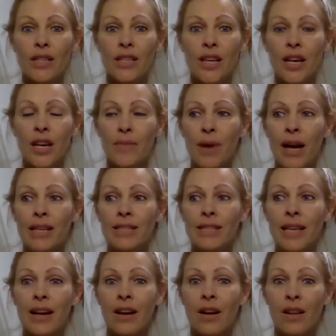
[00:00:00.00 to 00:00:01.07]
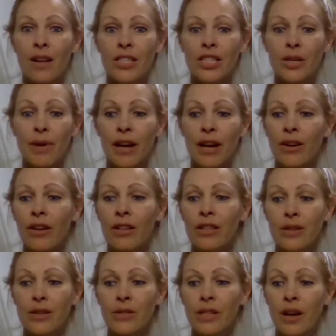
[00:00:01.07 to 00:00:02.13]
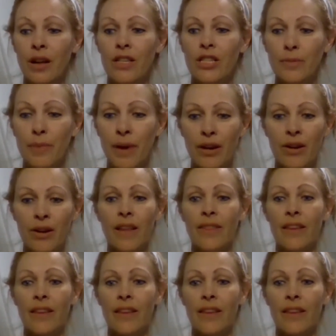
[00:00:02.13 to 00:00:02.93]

My psychology background and sociology background,